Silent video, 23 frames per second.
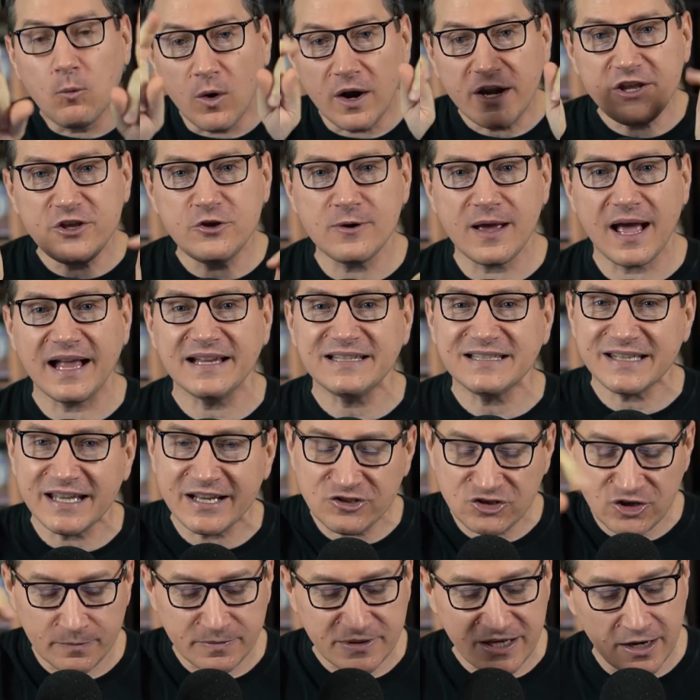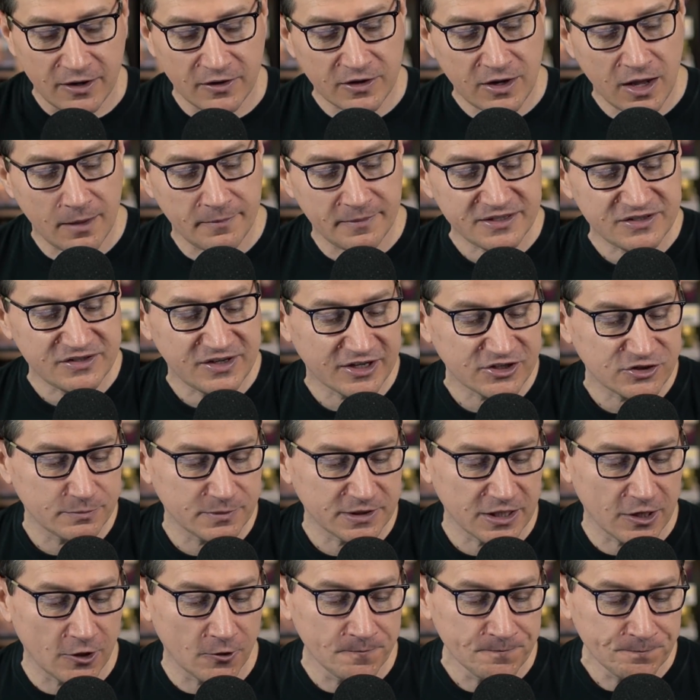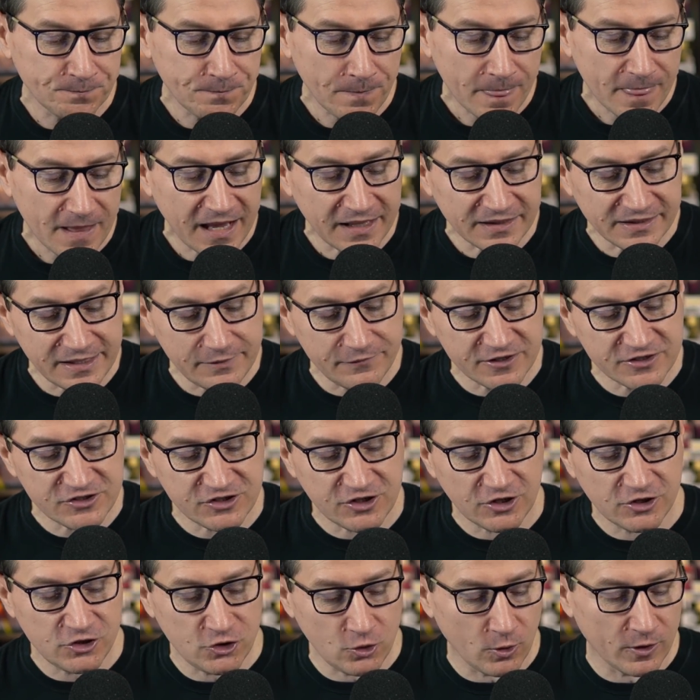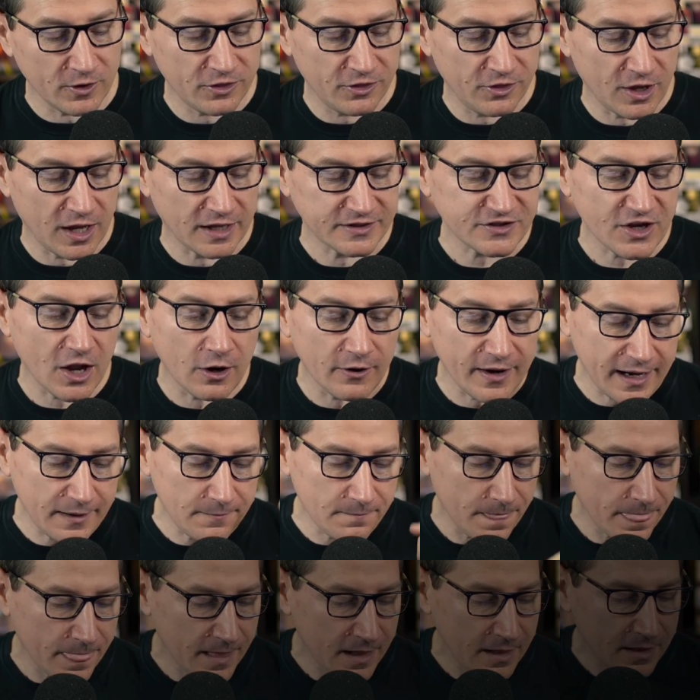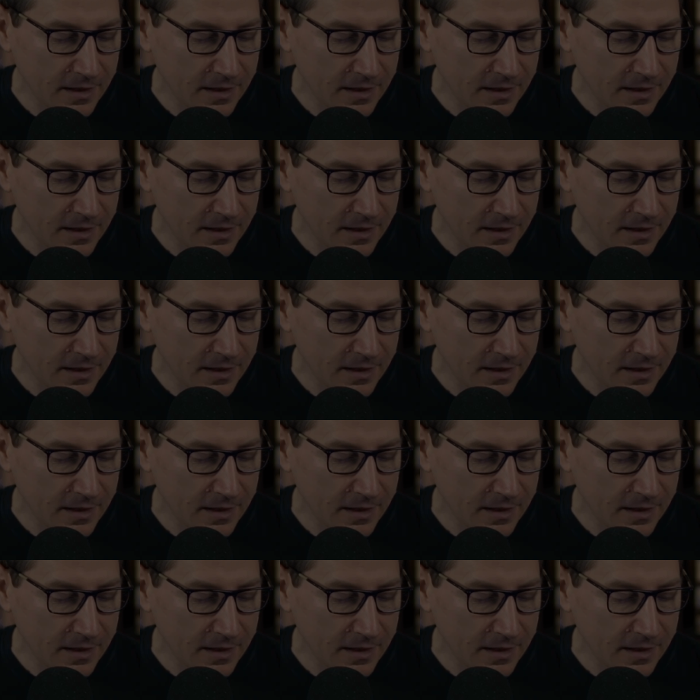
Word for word: What do you guys think? Jump down to the comments section below and leave us your thoughts. All right.